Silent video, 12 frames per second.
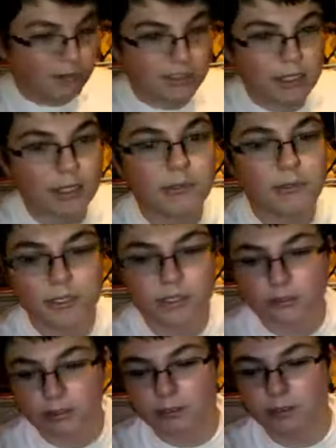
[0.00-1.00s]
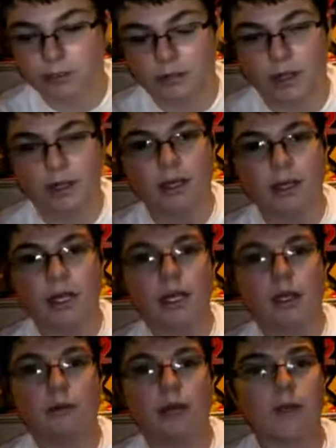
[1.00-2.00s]
I have to tell you a story real quick.
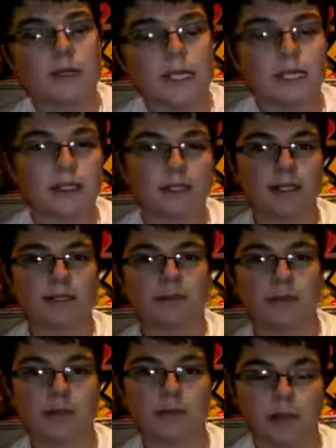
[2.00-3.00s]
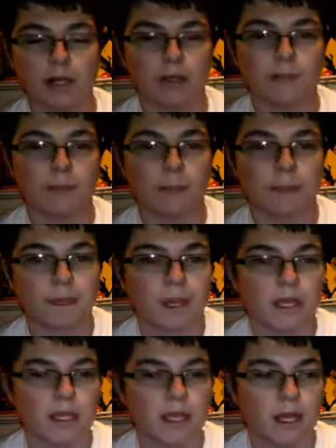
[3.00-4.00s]
When I was at the Disc Replay,
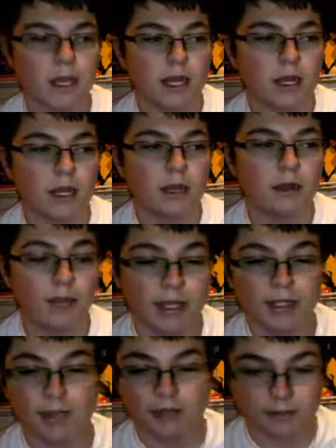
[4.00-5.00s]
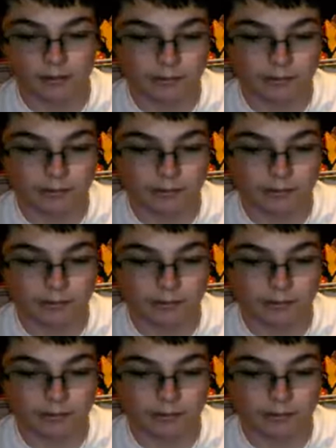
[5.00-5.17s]
uh, mind you,